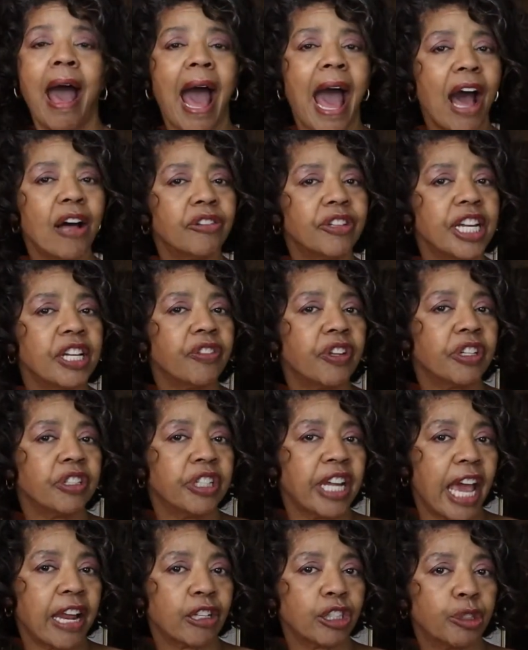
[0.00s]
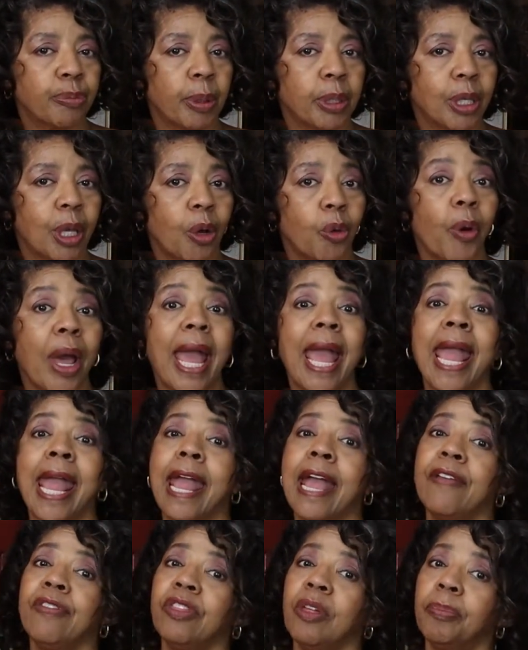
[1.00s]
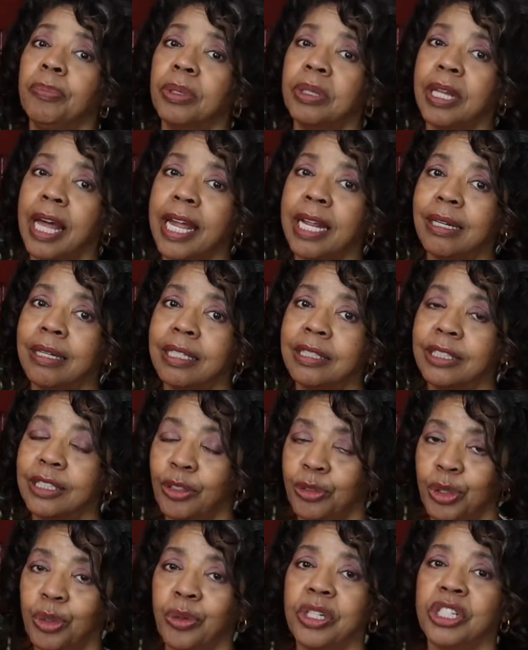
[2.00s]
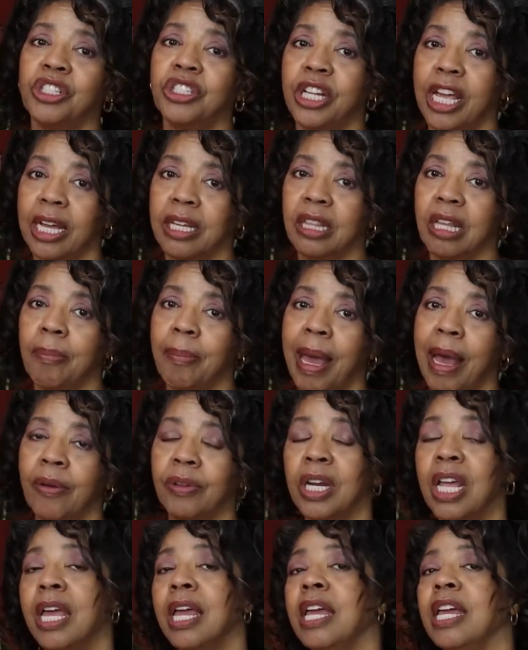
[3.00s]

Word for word: I'll link their channels below and the playlist so you can check them out.